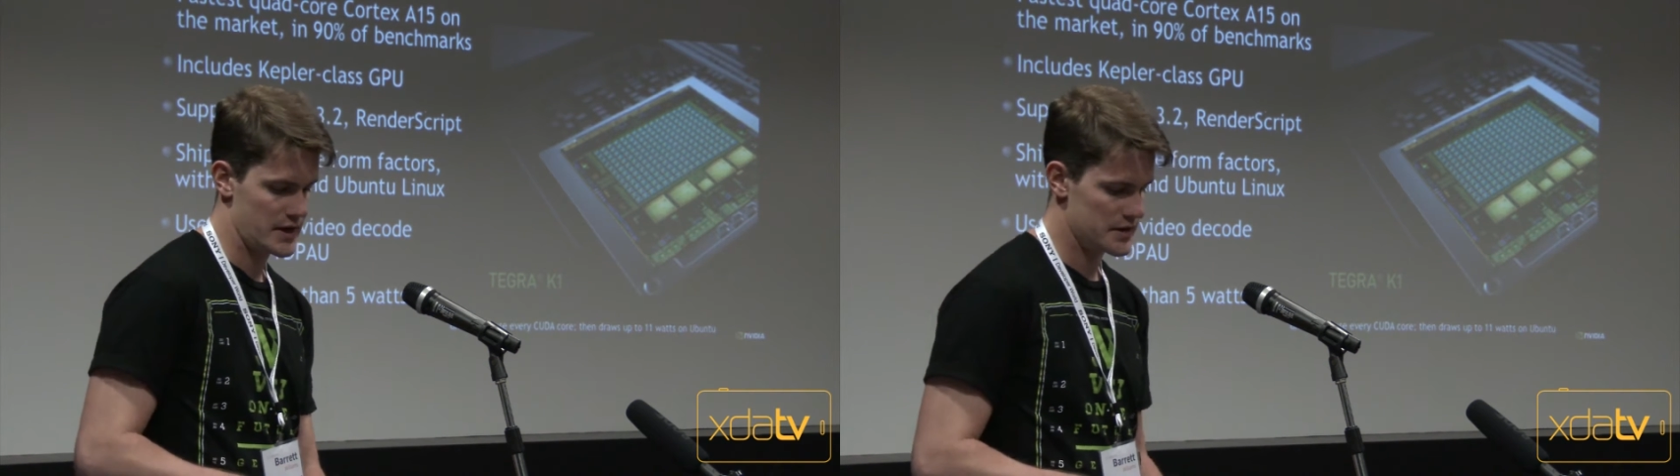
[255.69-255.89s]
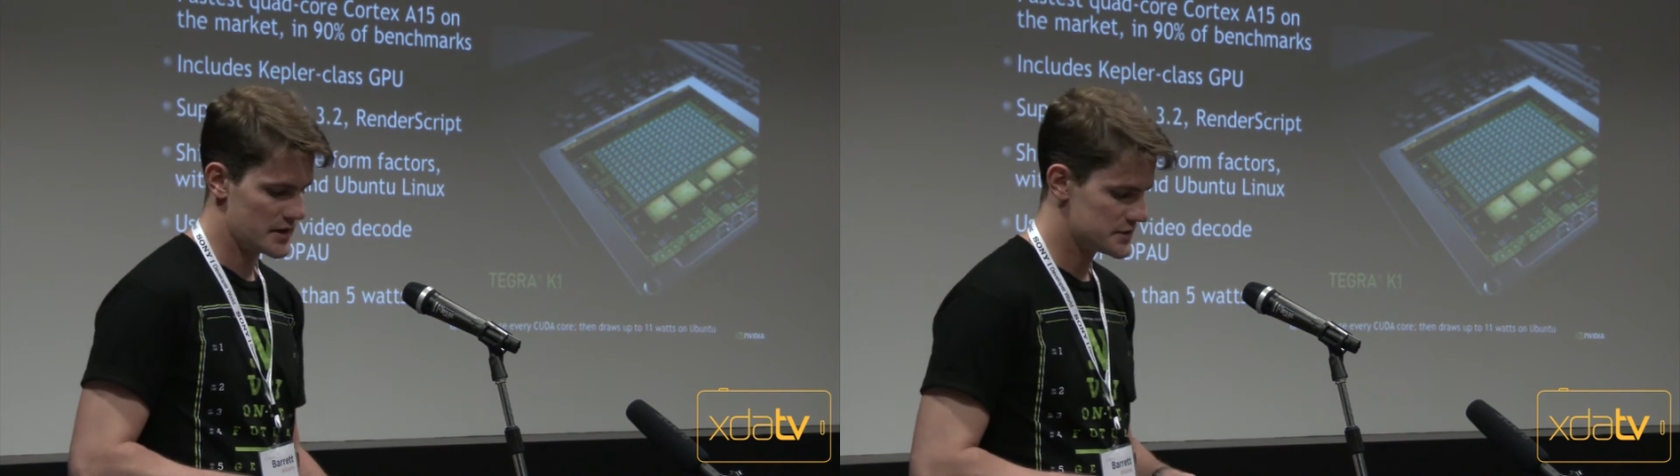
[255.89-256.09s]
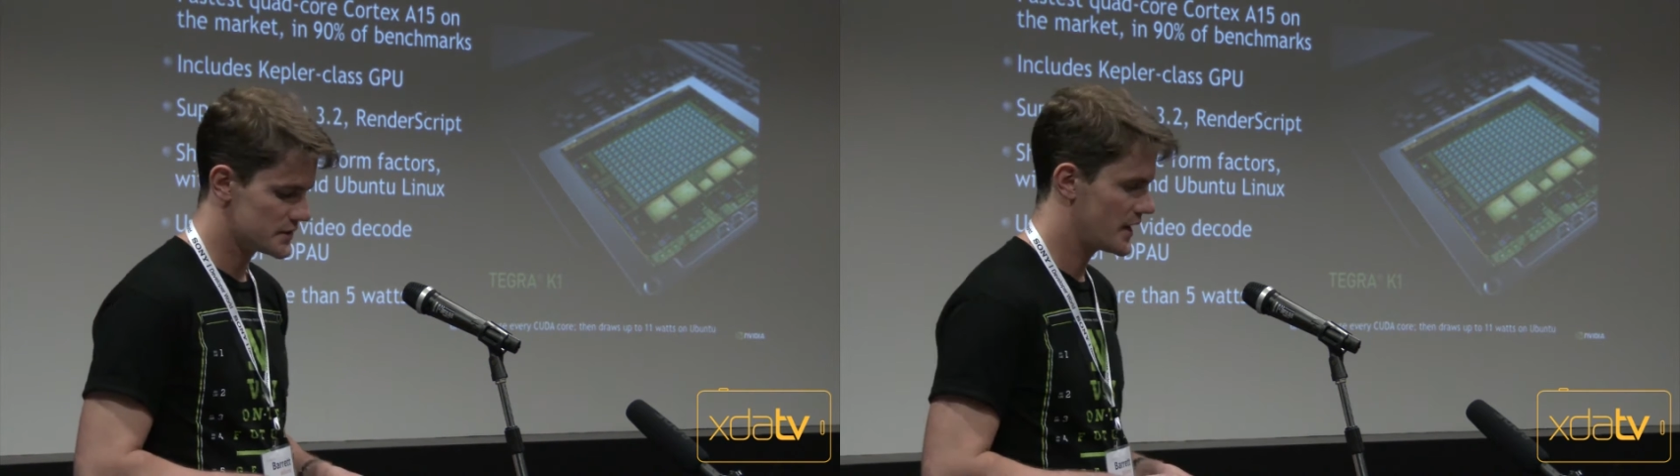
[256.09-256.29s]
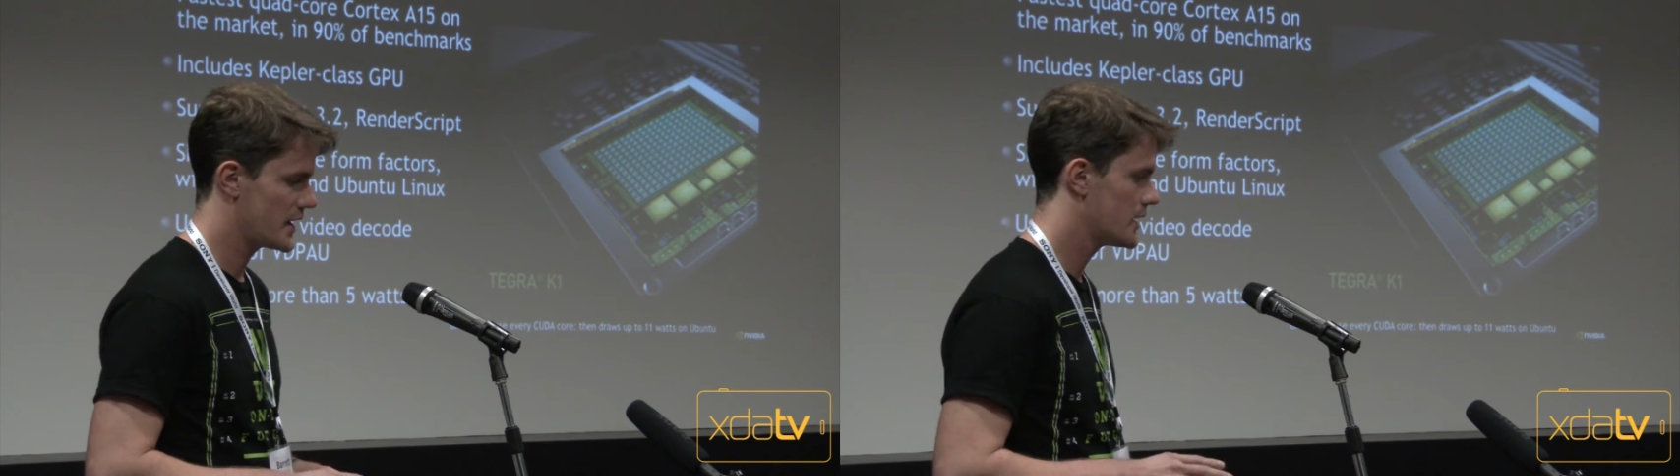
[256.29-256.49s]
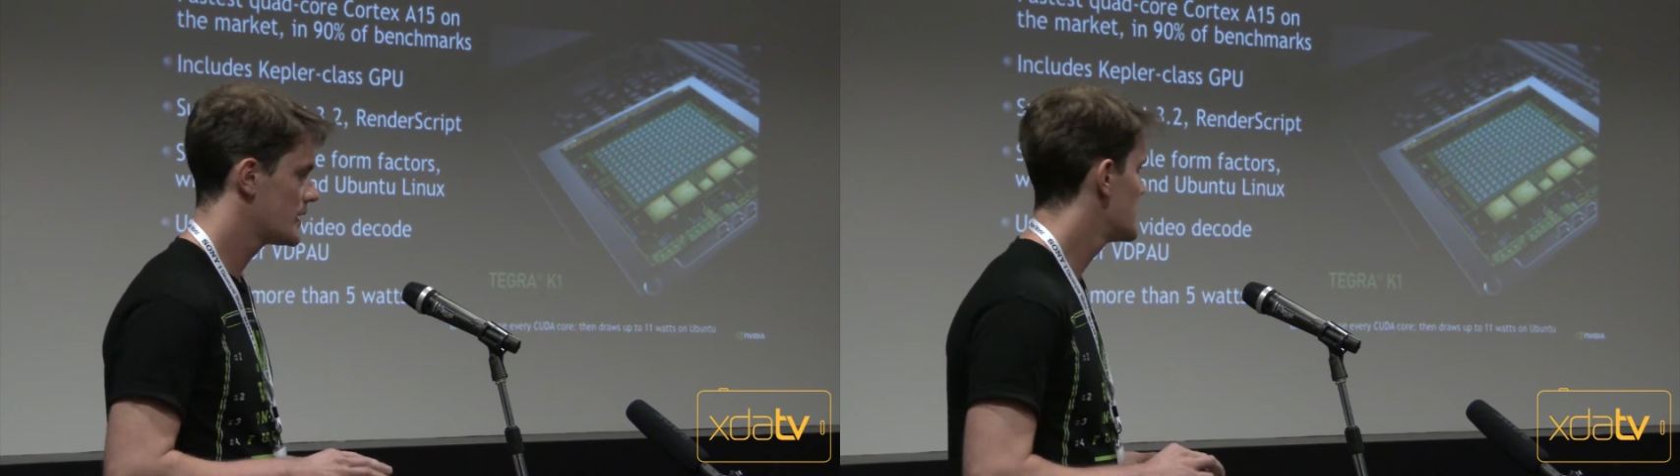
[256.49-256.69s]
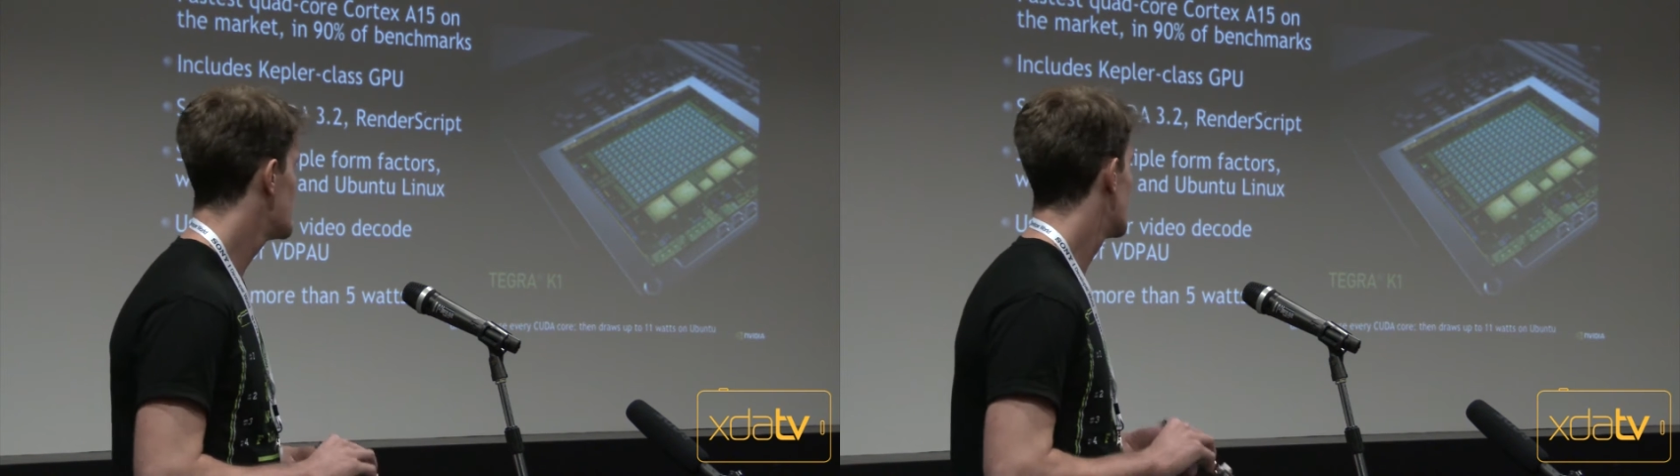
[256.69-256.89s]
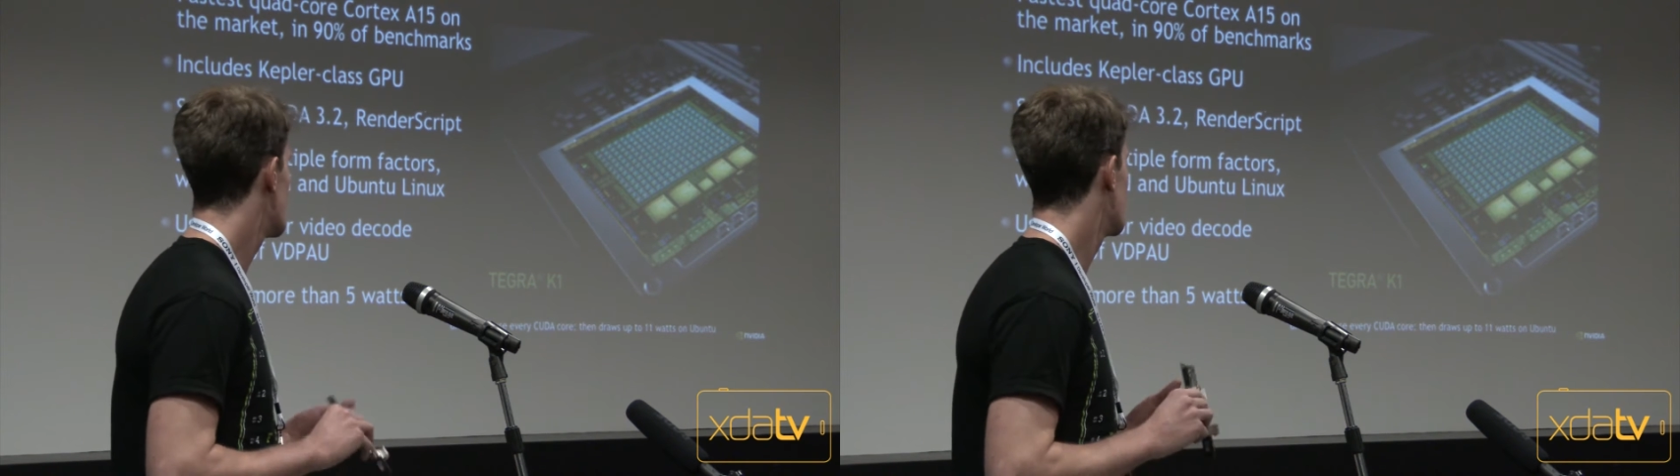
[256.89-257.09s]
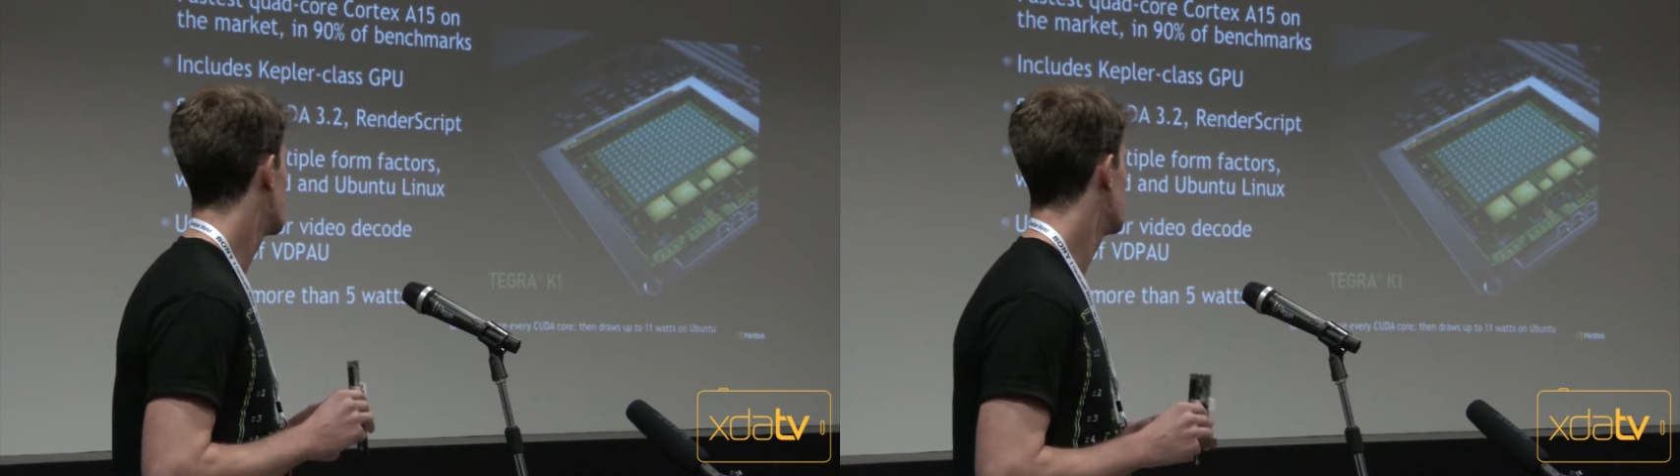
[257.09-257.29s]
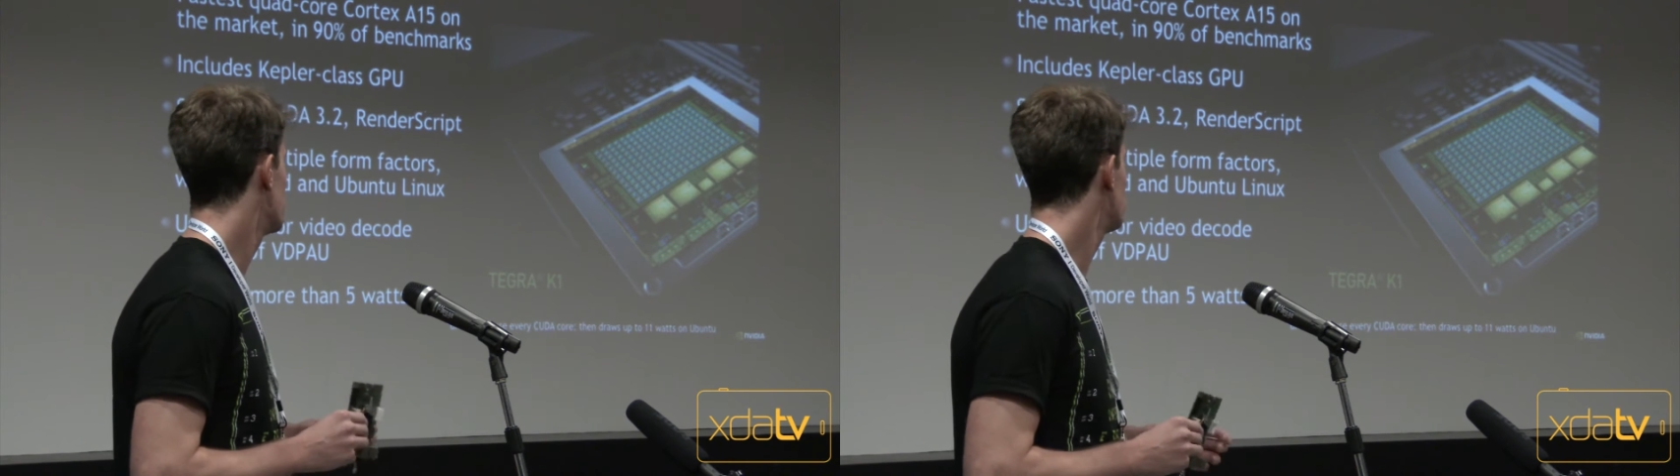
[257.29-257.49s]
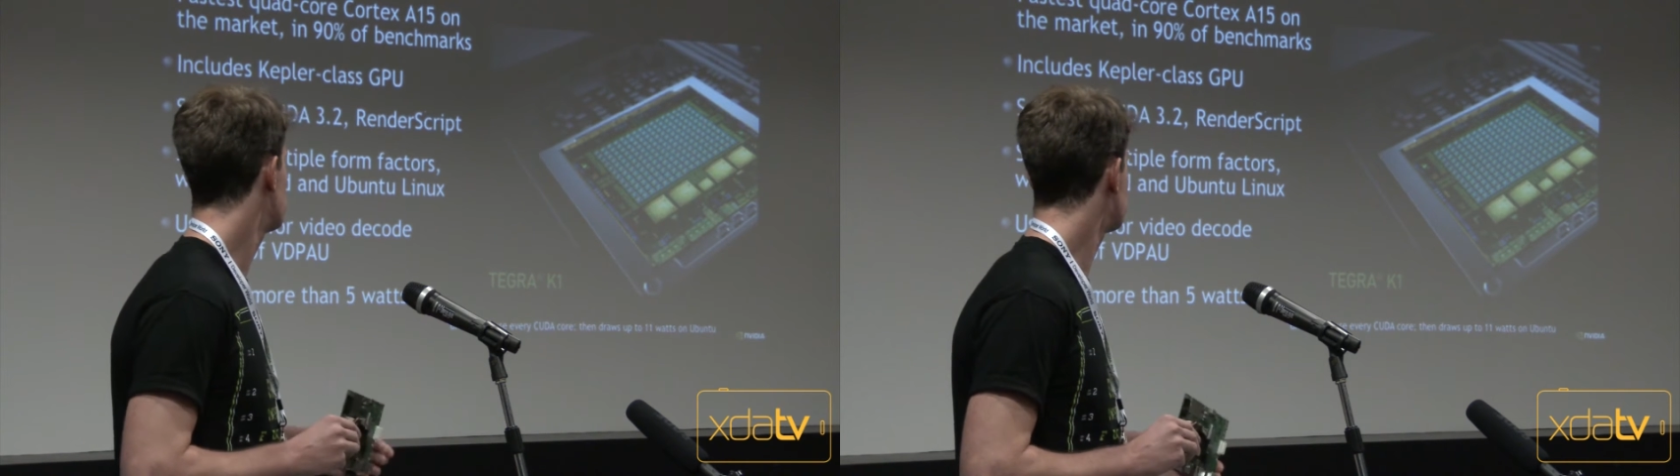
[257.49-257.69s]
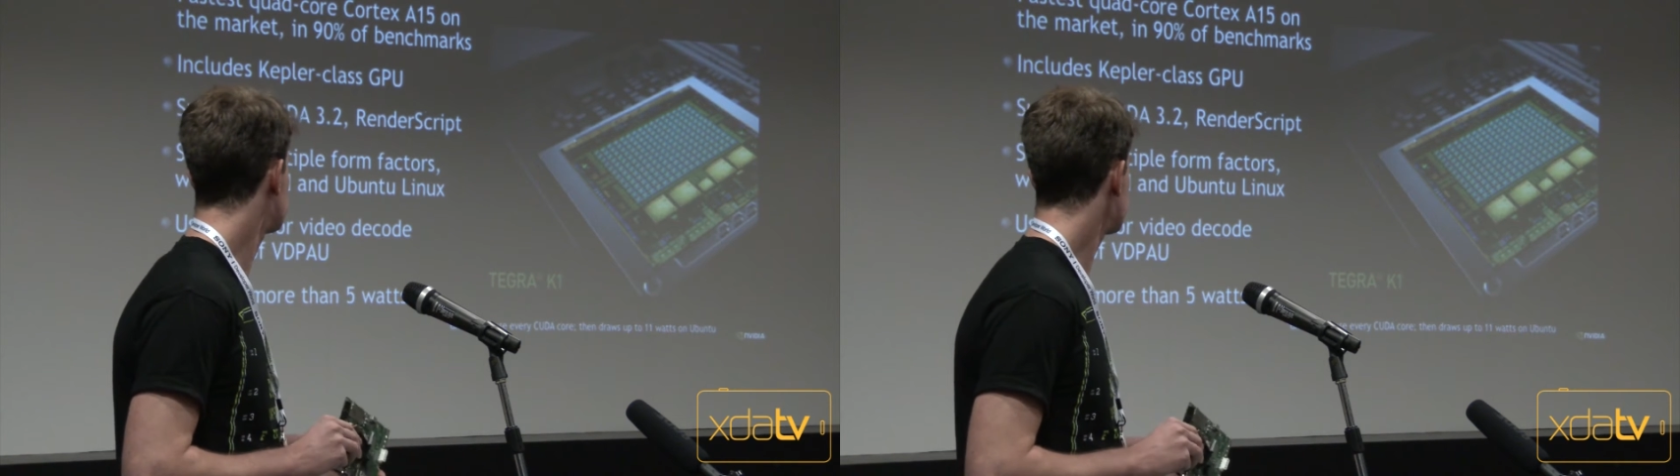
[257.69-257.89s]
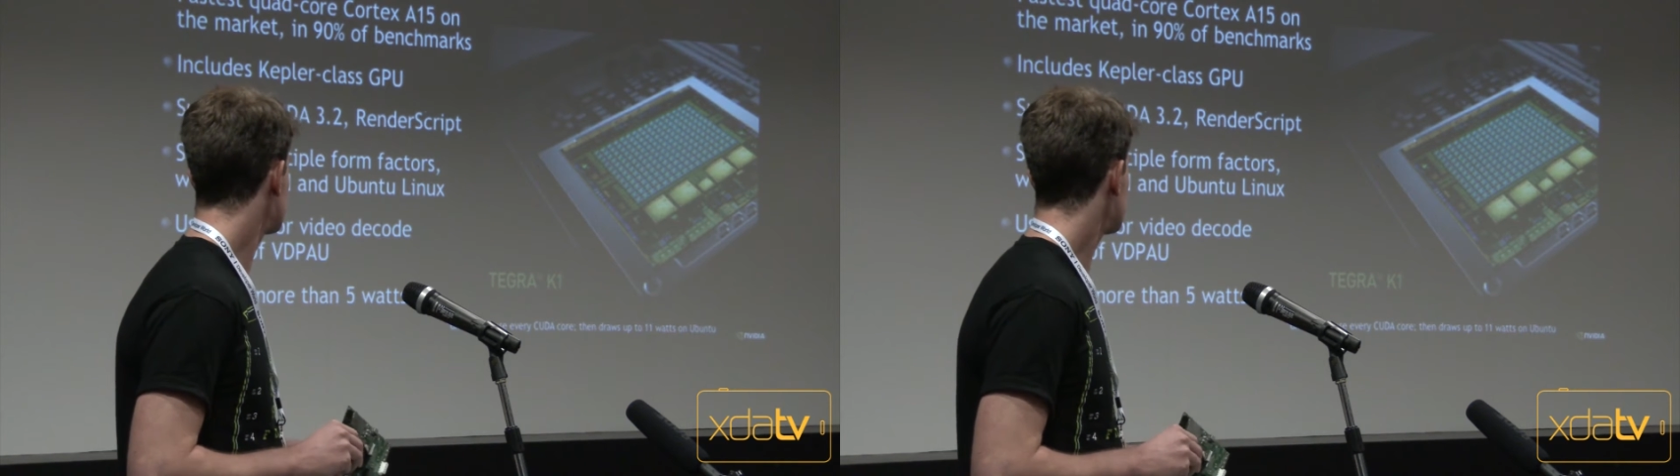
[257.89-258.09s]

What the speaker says: today and yesterday. So